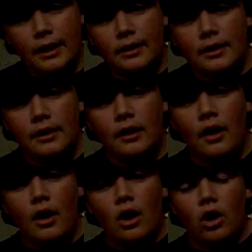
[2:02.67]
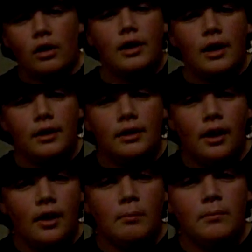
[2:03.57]
the arcade
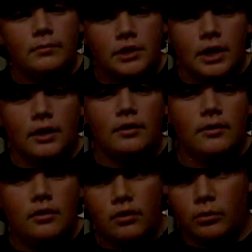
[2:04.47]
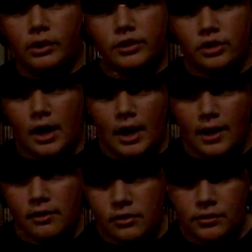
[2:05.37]
game Tekken, which I
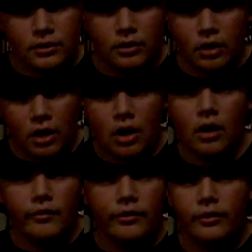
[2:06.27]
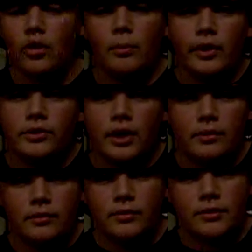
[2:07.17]
used to love so much. I
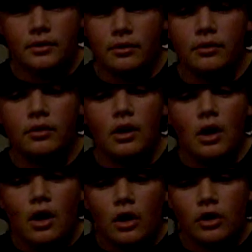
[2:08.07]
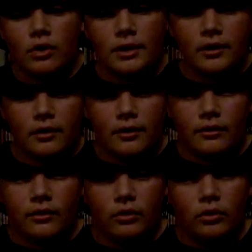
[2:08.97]
used to go down to this
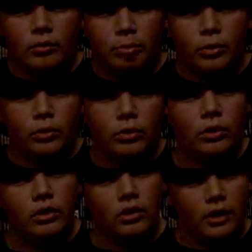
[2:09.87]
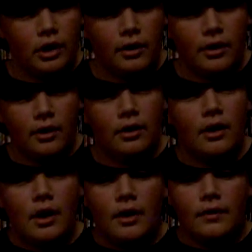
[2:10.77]
little pool area
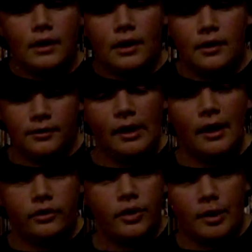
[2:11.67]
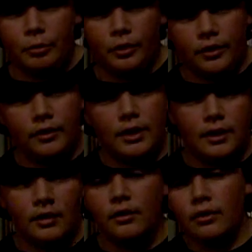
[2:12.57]
that had a snack shop with a
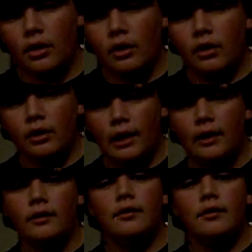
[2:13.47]
Tekken in it,